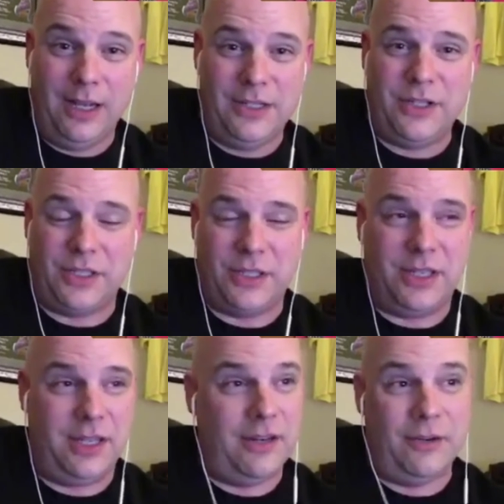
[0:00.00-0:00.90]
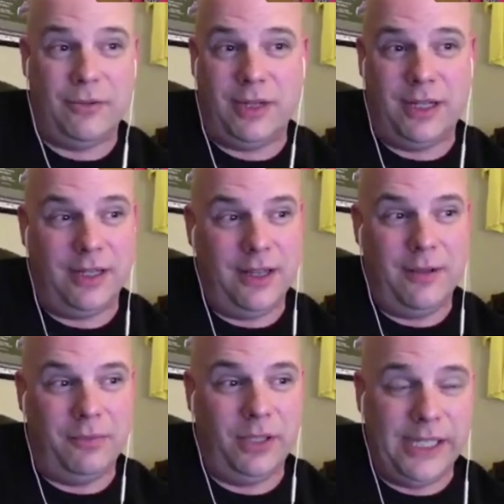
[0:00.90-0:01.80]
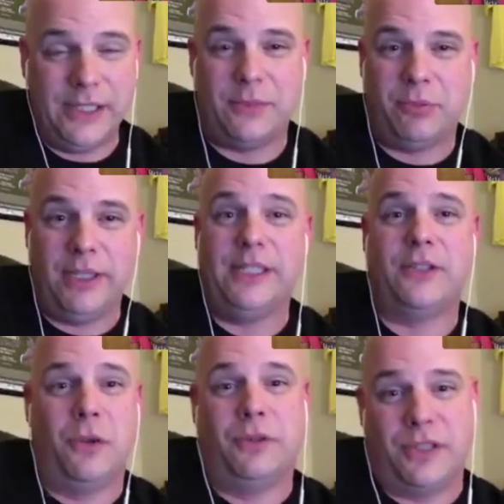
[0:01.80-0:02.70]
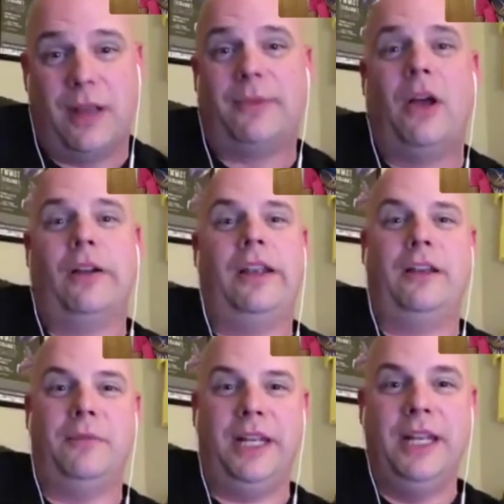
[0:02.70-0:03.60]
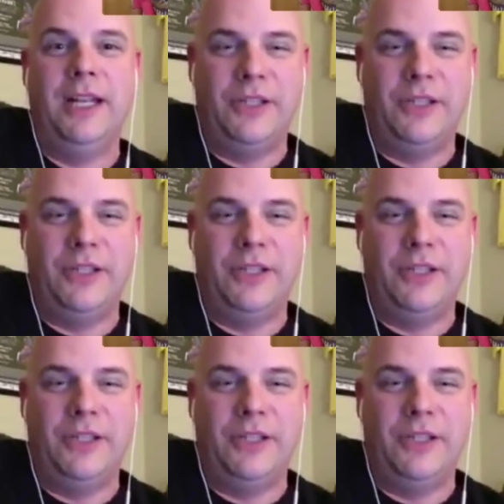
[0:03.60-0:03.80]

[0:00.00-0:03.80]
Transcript: Just please don't stop talking to me.